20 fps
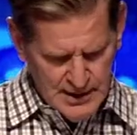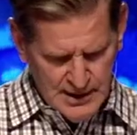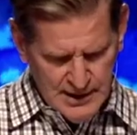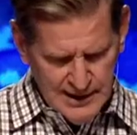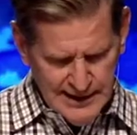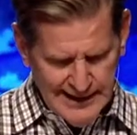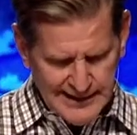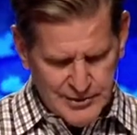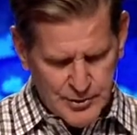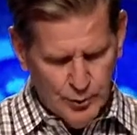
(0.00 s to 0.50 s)

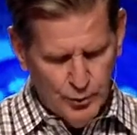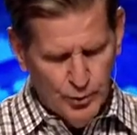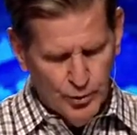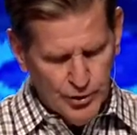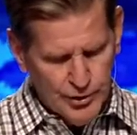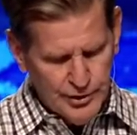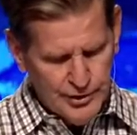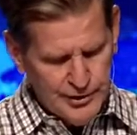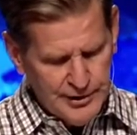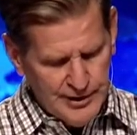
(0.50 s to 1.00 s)
Let the
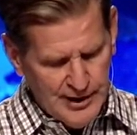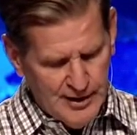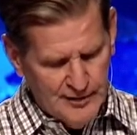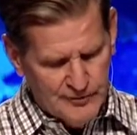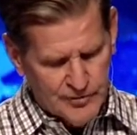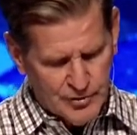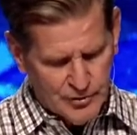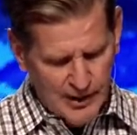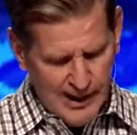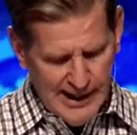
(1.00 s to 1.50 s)
word
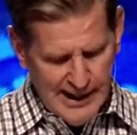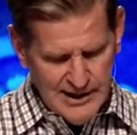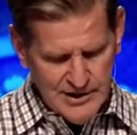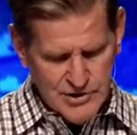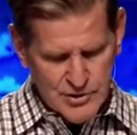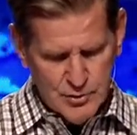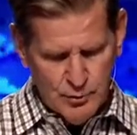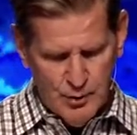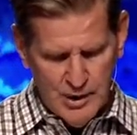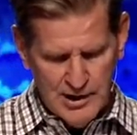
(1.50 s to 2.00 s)
of
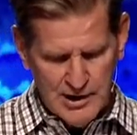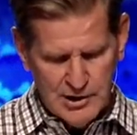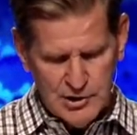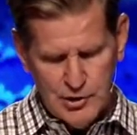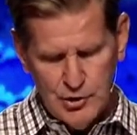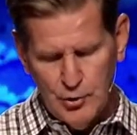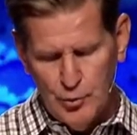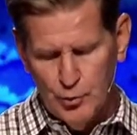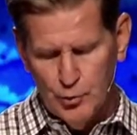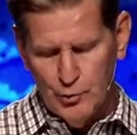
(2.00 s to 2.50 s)
Christ dwell in
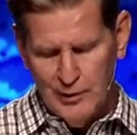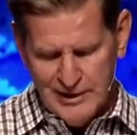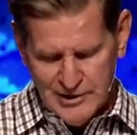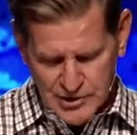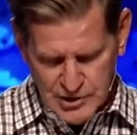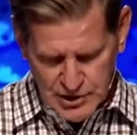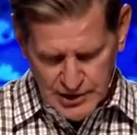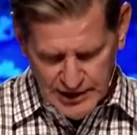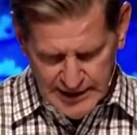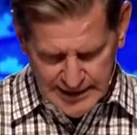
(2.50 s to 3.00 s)
you
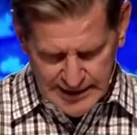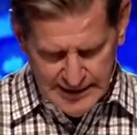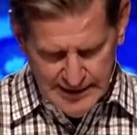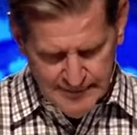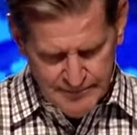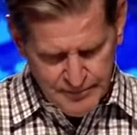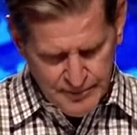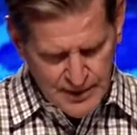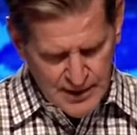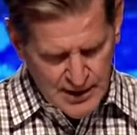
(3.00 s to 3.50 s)

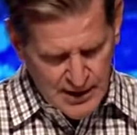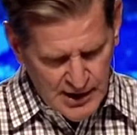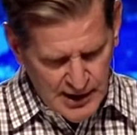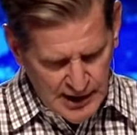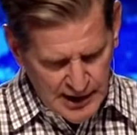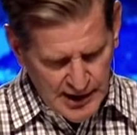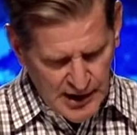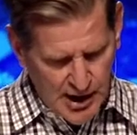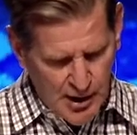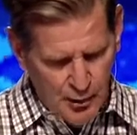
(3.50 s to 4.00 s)
richly
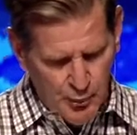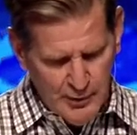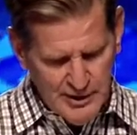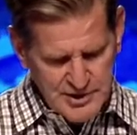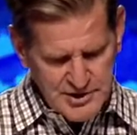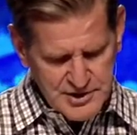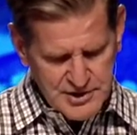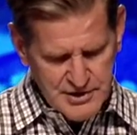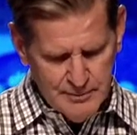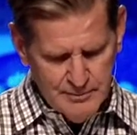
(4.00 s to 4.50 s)
in all
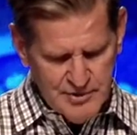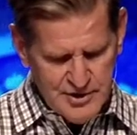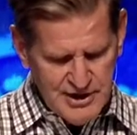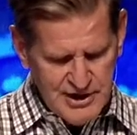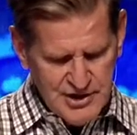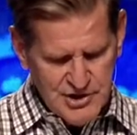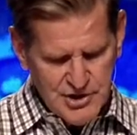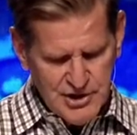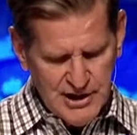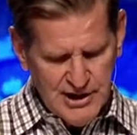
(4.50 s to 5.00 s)
wisdom,
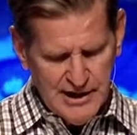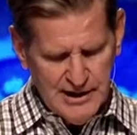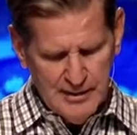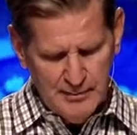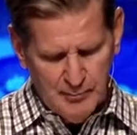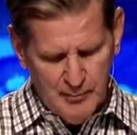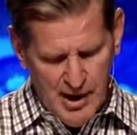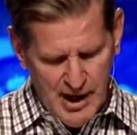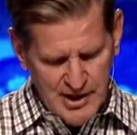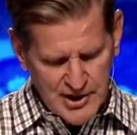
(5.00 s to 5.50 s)
teaching and
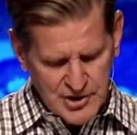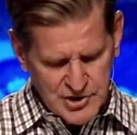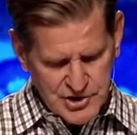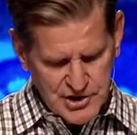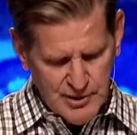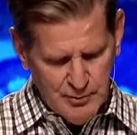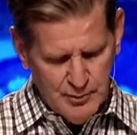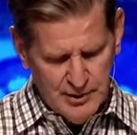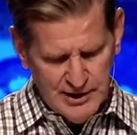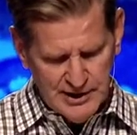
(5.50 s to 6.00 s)

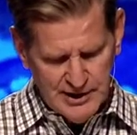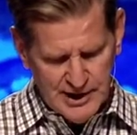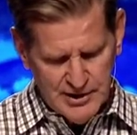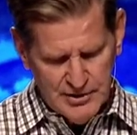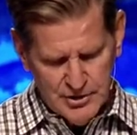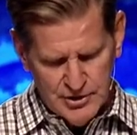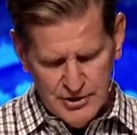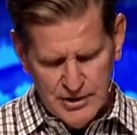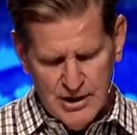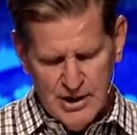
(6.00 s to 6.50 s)
admonishing one
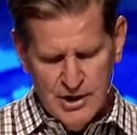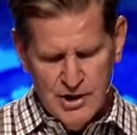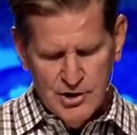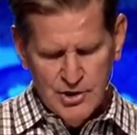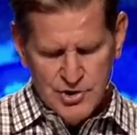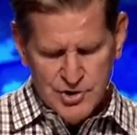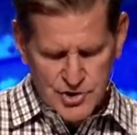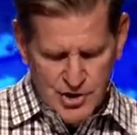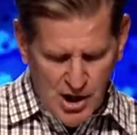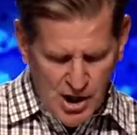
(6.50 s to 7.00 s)
another in
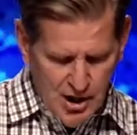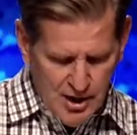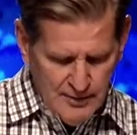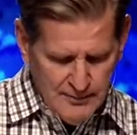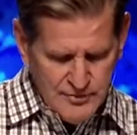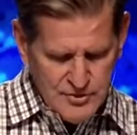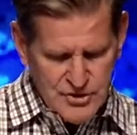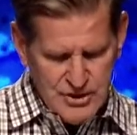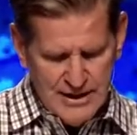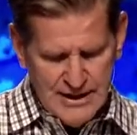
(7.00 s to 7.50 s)

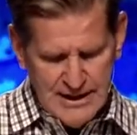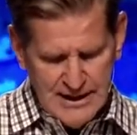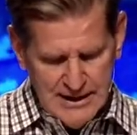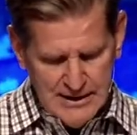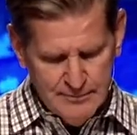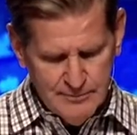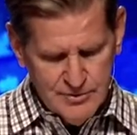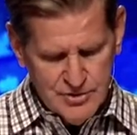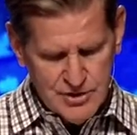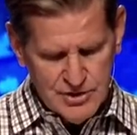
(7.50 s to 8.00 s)
psalms and
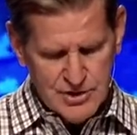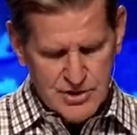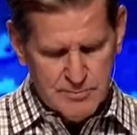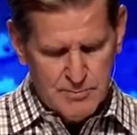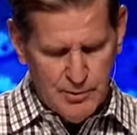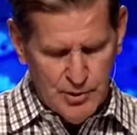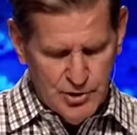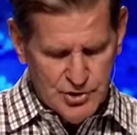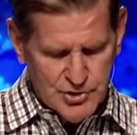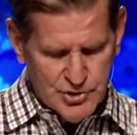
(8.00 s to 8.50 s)
hymns and
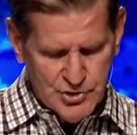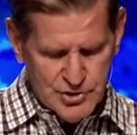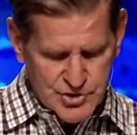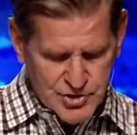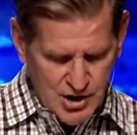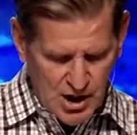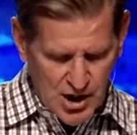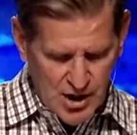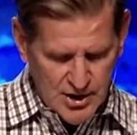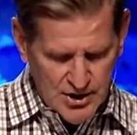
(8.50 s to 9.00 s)
spiritual
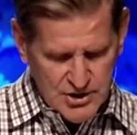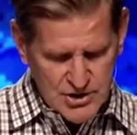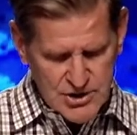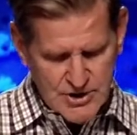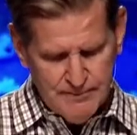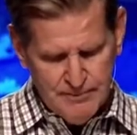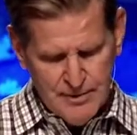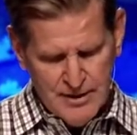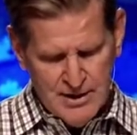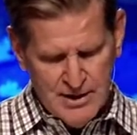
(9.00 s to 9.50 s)
songs,
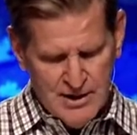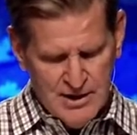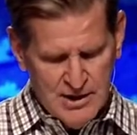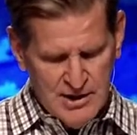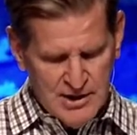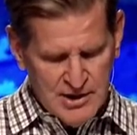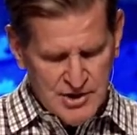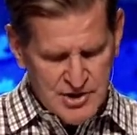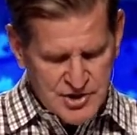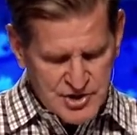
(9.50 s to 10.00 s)

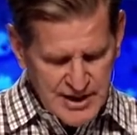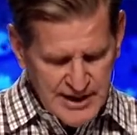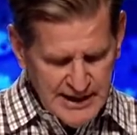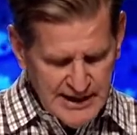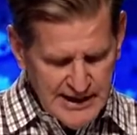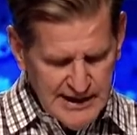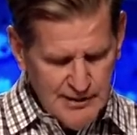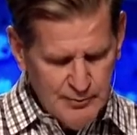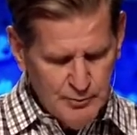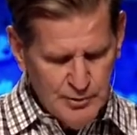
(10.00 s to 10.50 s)

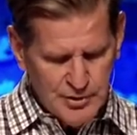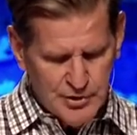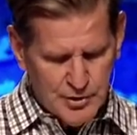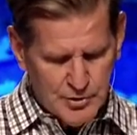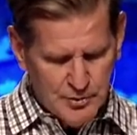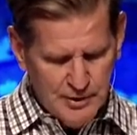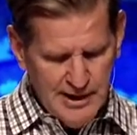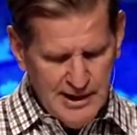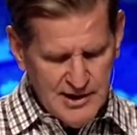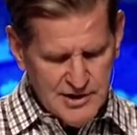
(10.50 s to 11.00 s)
singing with
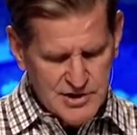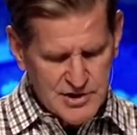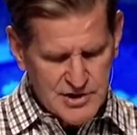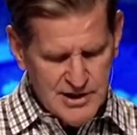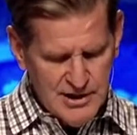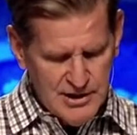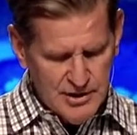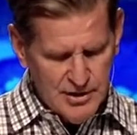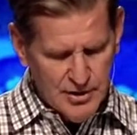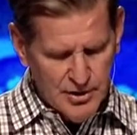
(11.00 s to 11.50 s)
grace
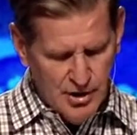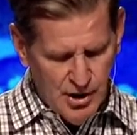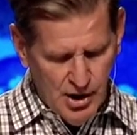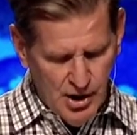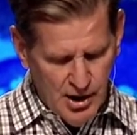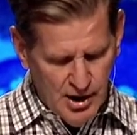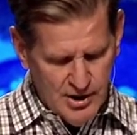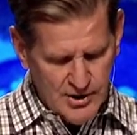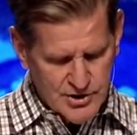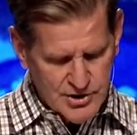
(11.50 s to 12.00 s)
in your
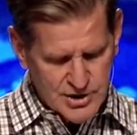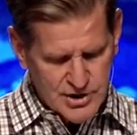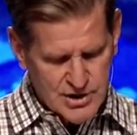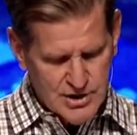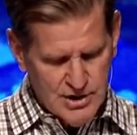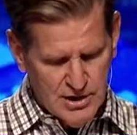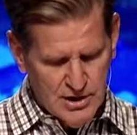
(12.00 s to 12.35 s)
hearts